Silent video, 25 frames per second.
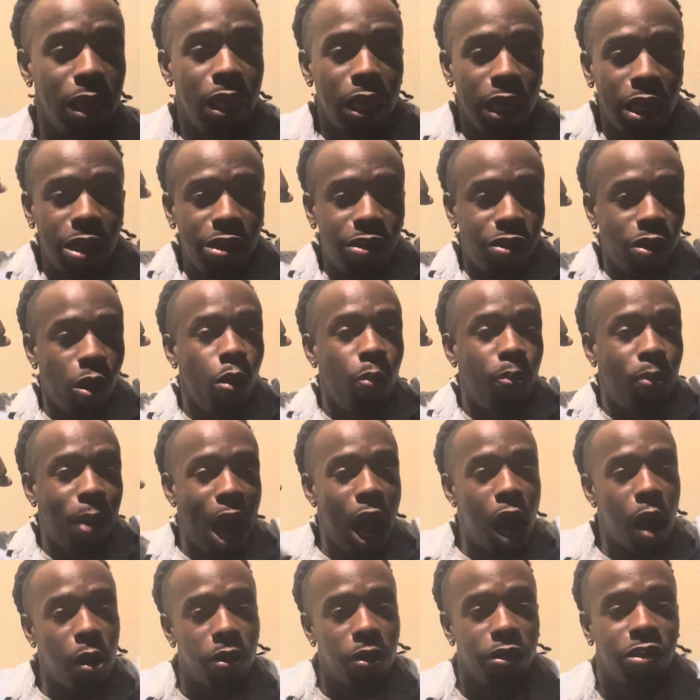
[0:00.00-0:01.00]
It's your
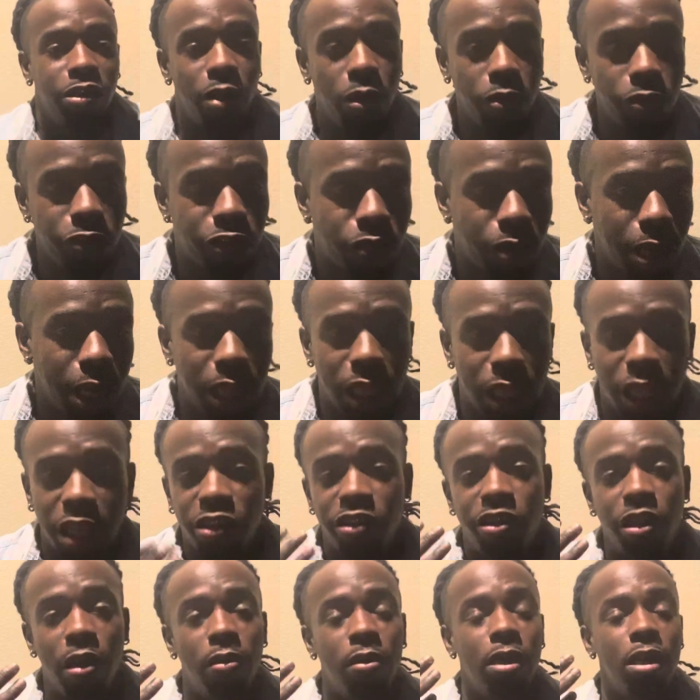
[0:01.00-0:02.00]
power, it's your strength, it's
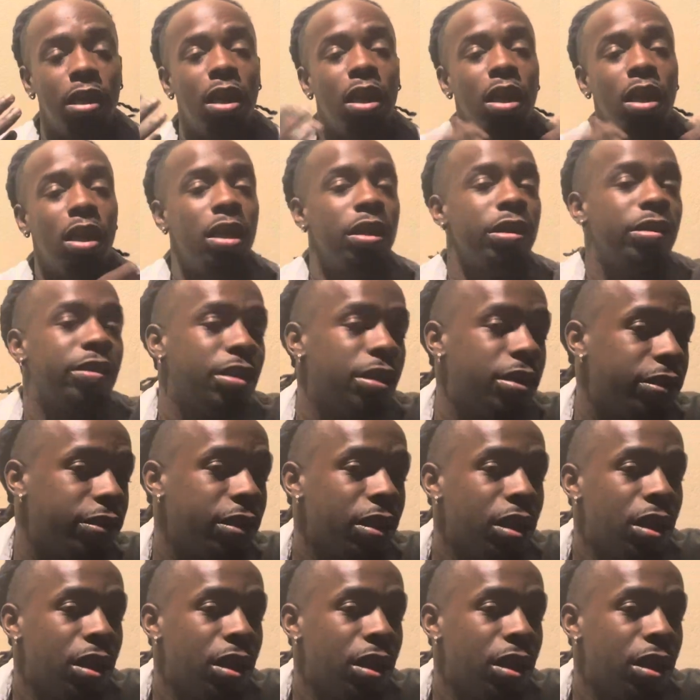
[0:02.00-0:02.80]
your good looks, and